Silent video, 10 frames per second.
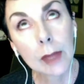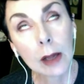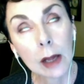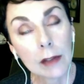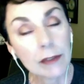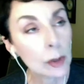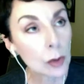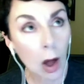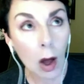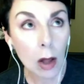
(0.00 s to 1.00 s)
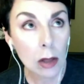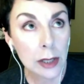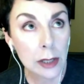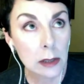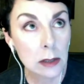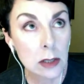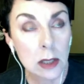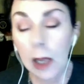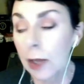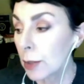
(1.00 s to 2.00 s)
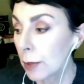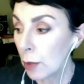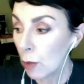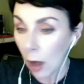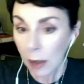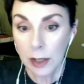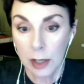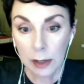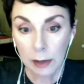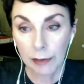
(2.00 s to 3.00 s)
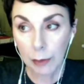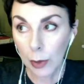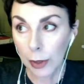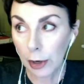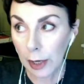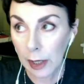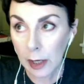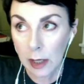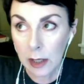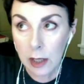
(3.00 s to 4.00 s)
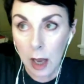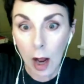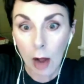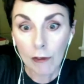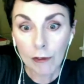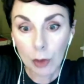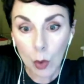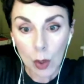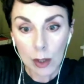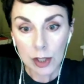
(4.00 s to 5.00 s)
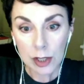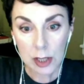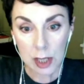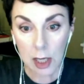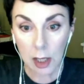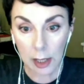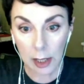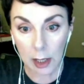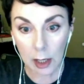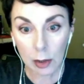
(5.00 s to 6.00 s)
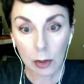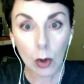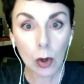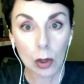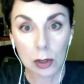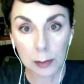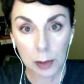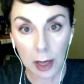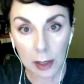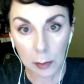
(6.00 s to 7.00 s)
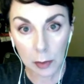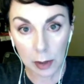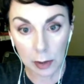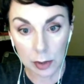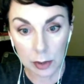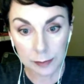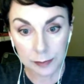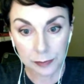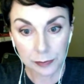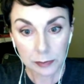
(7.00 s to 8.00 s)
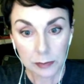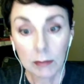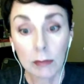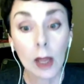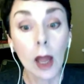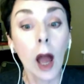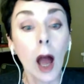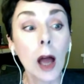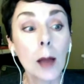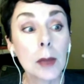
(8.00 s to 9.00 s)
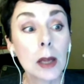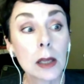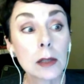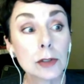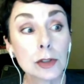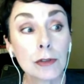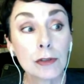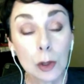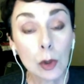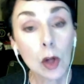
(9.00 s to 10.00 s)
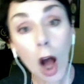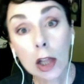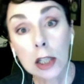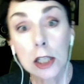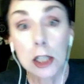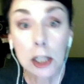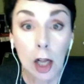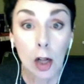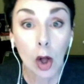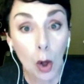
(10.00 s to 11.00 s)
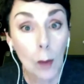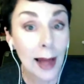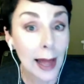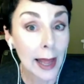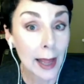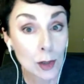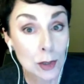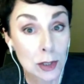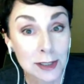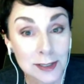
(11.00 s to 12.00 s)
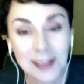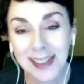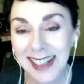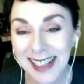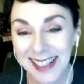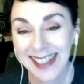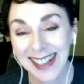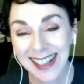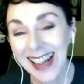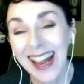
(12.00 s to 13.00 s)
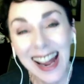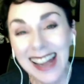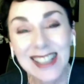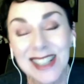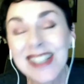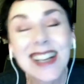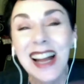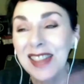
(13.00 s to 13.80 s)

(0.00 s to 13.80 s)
Phil Collins. So when you walk into their foyer, it is floor to ceiling gold and platinum records. Um, Phil Collins did not call my house. They